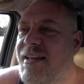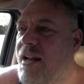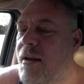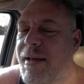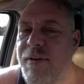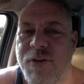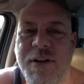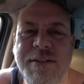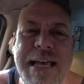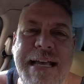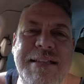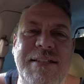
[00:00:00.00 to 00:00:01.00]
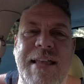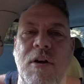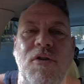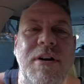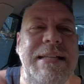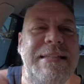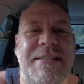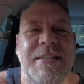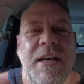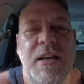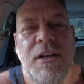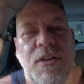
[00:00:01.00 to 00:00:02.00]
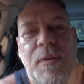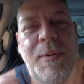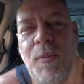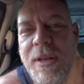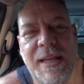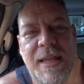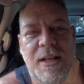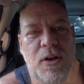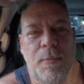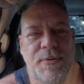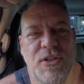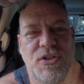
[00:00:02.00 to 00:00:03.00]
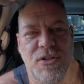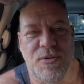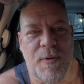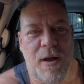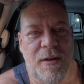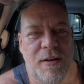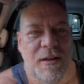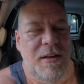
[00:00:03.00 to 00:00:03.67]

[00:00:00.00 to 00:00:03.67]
You know what I mean? If you're not taking steroids, you're not going to be winning any competitions, bro.